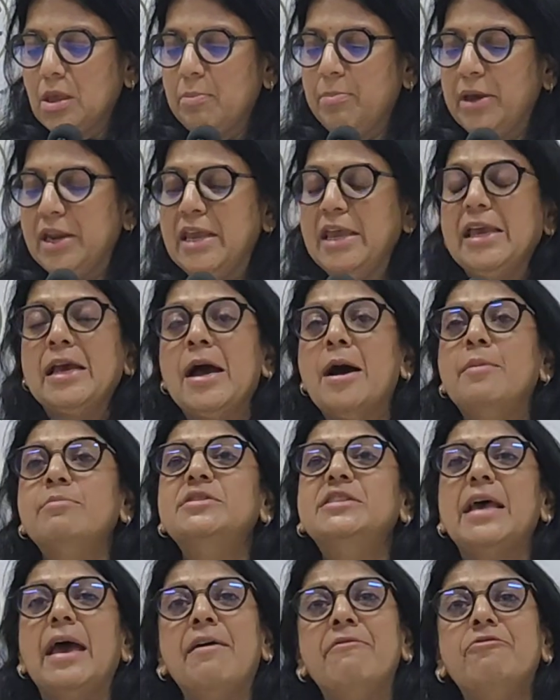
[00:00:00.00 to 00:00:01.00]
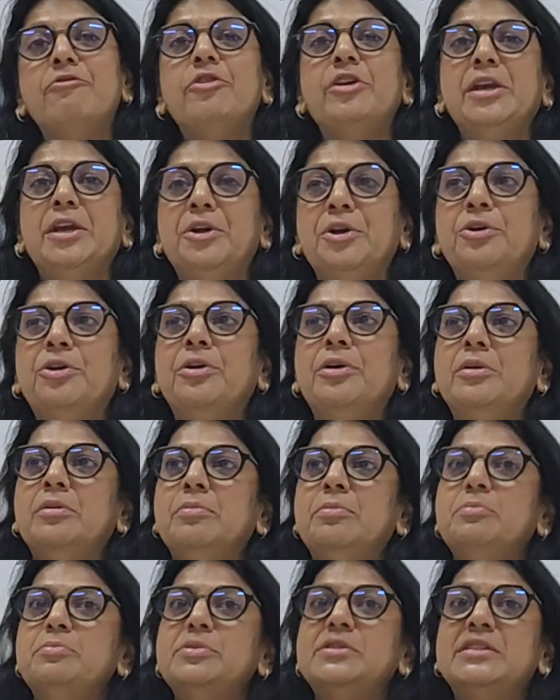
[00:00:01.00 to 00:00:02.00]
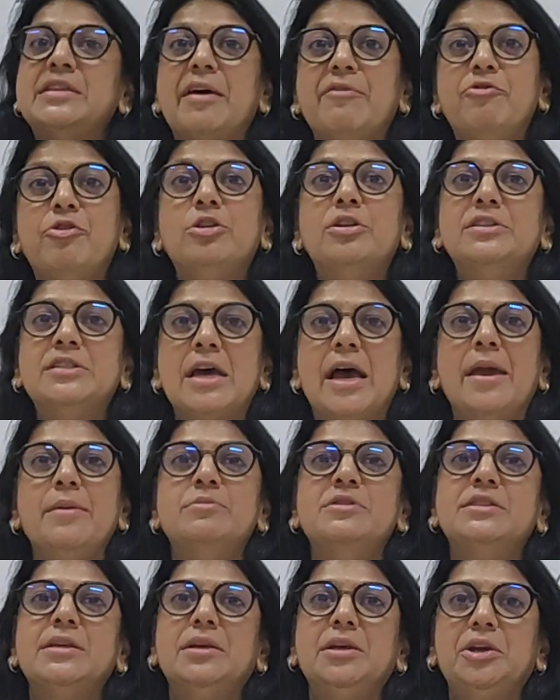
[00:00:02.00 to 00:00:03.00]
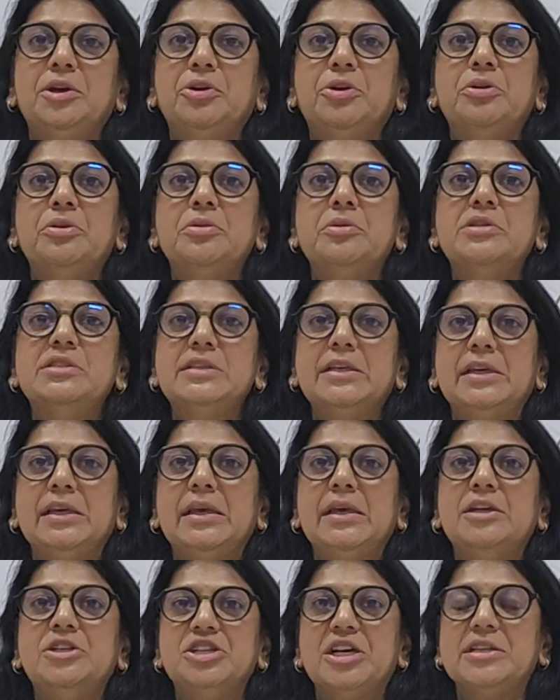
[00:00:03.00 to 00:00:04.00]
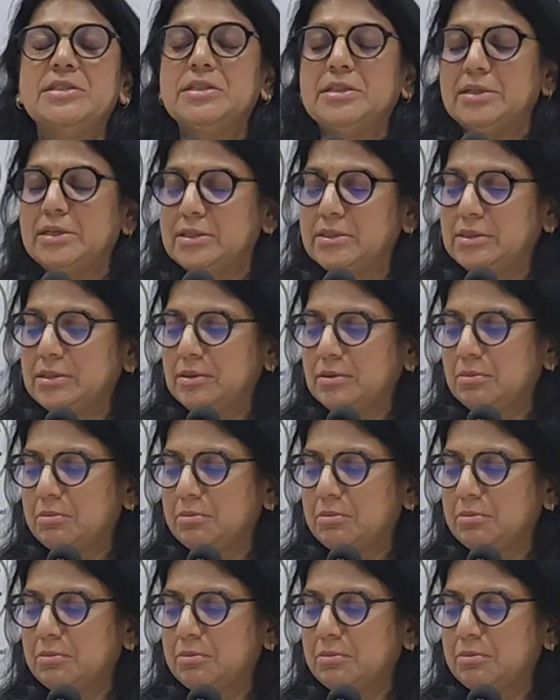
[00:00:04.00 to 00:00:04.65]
But he comes every year, several times a year, seeking justice.